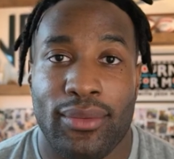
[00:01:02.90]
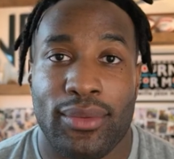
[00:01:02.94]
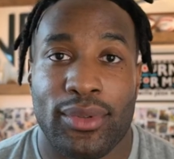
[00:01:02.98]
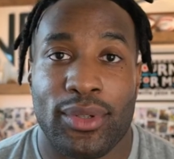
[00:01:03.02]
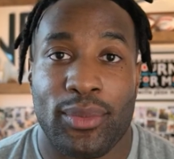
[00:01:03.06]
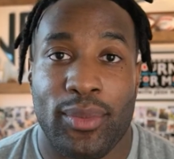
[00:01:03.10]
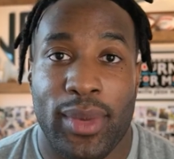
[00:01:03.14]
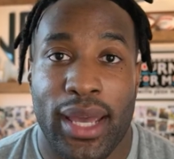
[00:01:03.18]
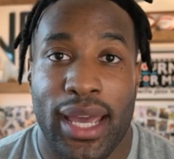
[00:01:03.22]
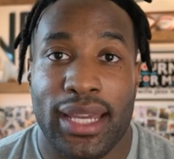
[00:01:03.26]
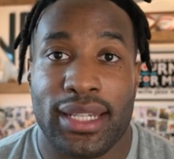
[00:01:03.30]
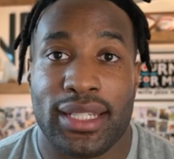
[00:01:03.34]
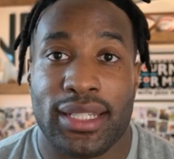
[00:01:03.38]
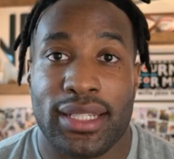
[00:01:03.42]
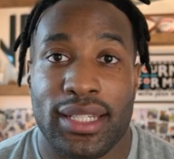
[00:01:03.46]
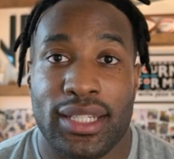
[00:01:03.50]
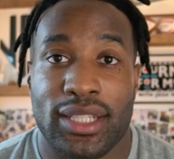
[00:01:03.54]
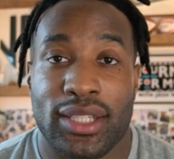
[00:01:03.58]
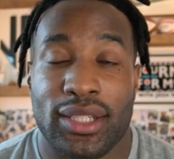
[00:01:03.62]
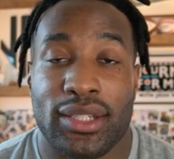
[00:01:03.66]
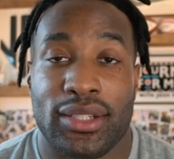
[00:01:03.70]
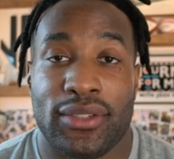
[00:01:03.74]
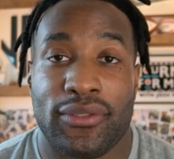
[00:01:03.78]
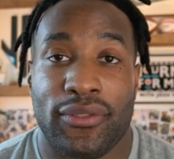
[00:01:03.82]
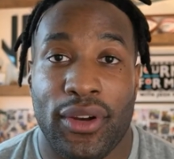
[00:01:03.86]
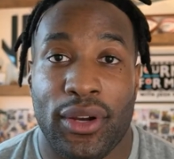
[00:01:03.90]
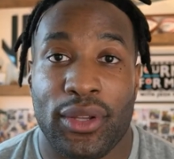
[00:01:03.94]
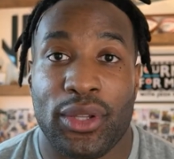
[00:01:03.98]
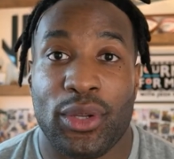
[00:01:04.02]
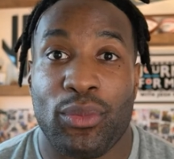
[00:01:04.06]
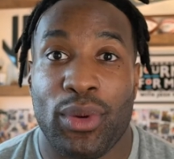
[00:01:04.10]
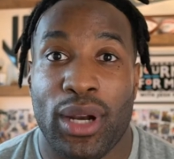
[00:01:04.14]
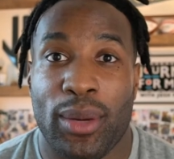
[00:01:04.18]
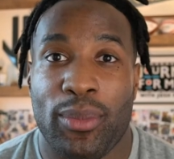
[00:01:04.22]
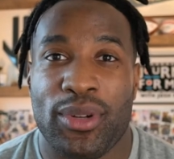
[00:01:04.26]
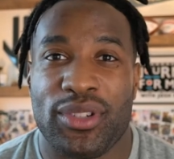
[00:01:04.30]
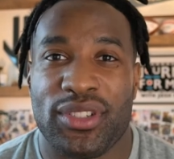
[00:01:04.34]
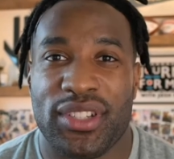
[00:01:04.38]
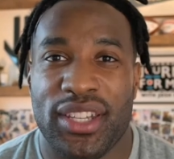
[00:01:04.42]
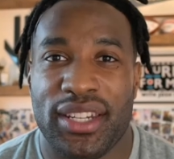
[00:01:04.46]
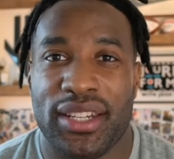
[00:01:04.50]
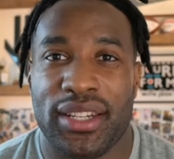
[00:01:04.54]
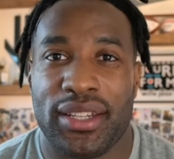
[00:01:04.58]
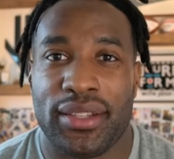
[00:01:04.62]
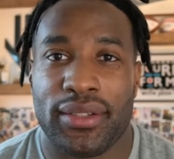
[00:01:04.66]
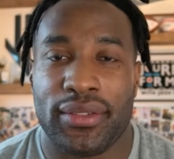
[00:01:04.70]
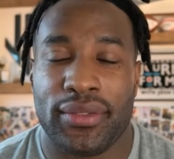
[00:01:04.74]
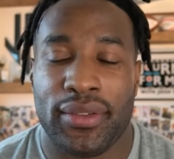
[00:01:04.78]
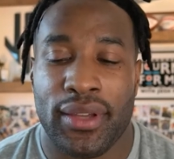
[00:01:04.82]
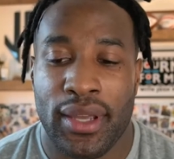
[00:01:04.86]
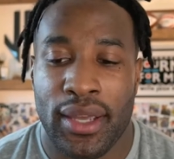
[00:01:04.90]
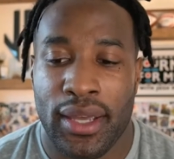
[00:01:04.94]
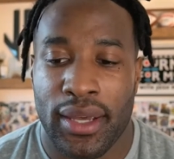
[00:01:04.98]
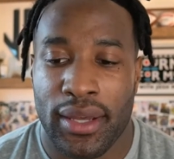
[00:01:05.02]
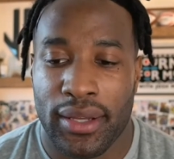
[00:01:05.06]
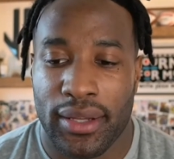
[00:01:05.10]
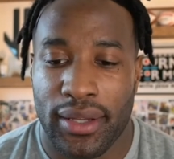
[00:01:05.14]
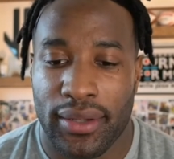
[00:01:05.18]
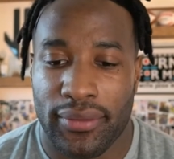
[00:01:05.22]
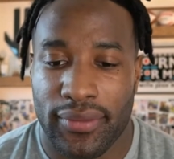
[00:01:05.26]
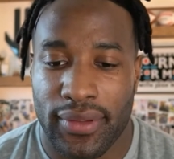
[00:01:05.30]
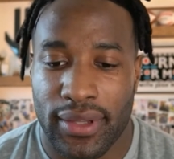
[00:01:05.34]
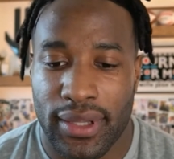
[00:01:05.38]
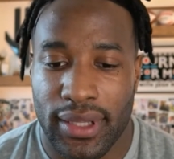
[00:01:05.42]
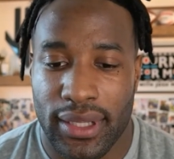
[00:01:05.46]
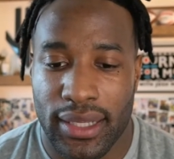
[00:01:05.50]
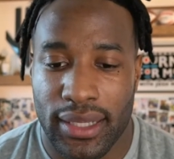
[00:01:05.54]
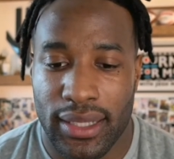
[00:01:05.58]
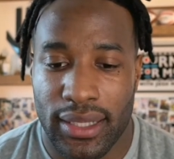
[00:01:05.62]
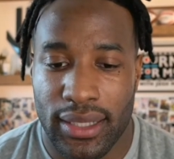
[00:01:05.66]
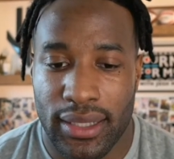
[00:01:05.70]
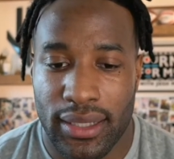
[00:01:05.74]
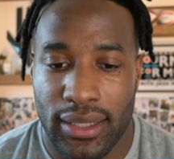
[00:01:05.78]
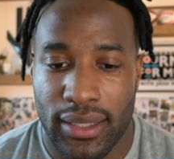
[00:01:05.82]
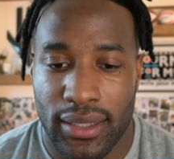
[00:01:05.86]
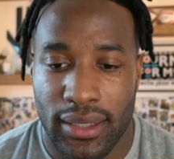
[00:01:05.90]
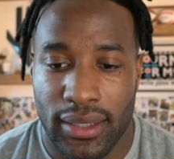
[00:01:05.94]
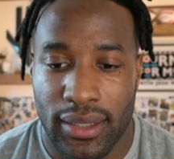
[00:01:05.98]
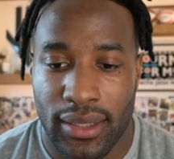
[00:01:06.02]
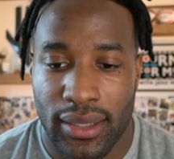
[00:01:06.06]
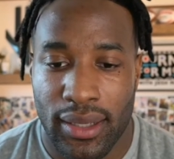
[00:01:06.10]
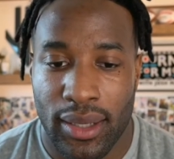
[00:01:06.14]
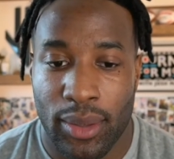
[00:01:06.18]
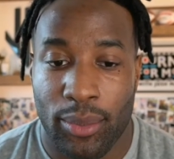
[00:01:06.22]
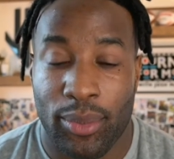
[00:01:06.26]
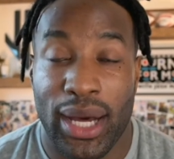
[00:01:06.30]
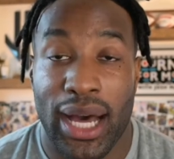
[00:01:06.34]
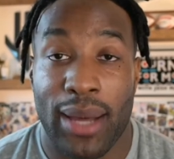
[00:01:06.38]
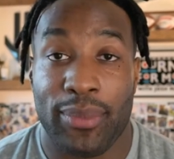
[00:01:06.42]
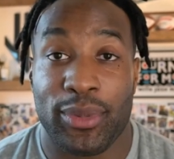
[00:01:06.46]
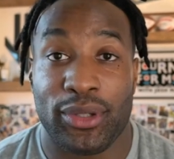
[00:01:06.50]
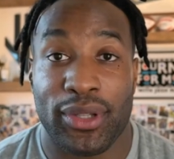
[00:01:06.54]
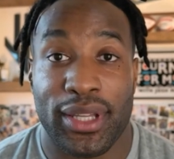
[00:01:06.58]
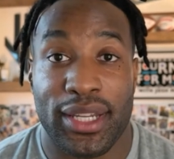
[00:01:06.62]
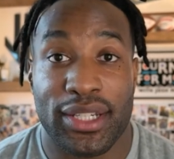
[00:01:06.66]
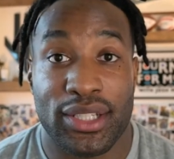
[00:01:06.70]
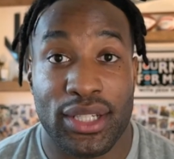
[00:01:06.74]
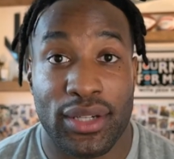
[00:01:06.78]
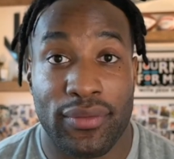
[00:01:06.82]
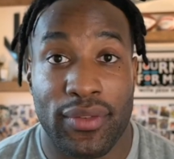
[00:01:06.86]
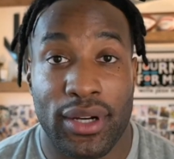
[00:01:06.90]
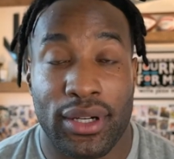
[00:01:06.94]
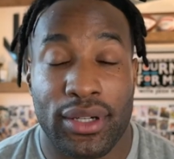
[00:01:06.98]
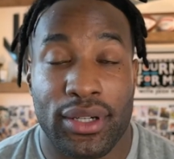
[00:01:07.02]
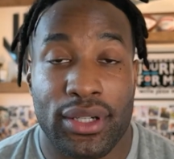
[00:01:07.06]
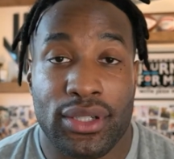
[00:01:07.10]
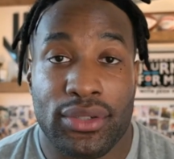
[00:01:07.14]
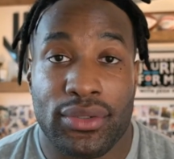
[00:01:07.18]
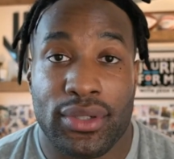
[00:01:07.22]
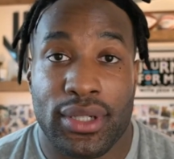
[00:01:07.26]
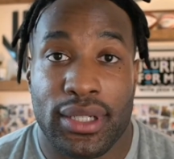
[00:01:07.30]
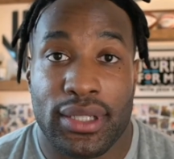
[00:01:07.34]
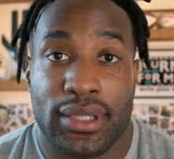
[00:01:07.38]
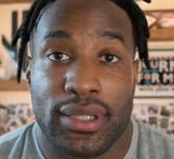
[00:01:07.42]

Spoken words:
would imagine it's fairly representative of the population of our country.